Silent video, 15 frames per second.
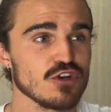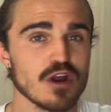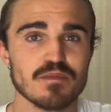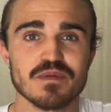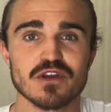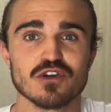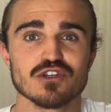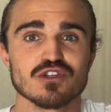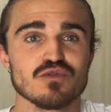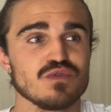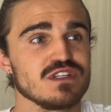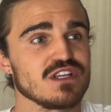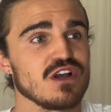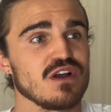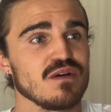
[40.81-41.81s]
not because it
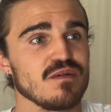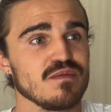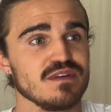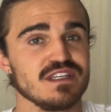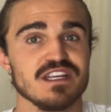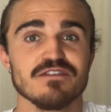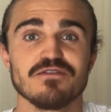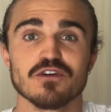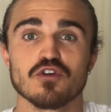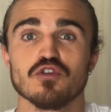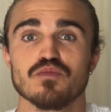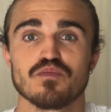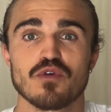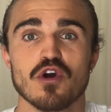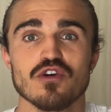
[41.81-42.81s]
was a
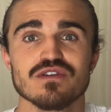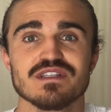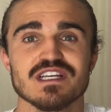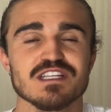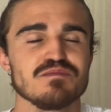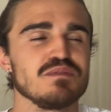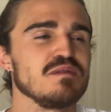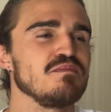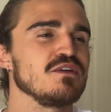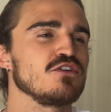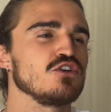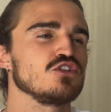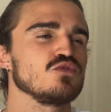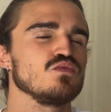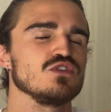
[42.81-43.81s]
difficult process, but
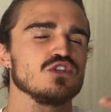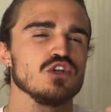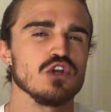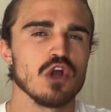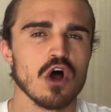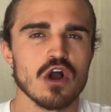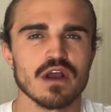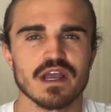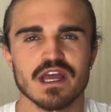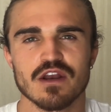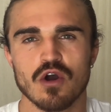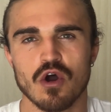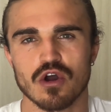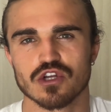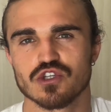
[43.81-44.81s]
because it was long
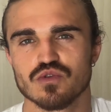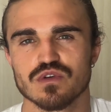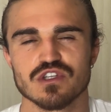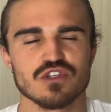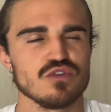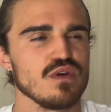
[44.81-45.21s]
and arduous.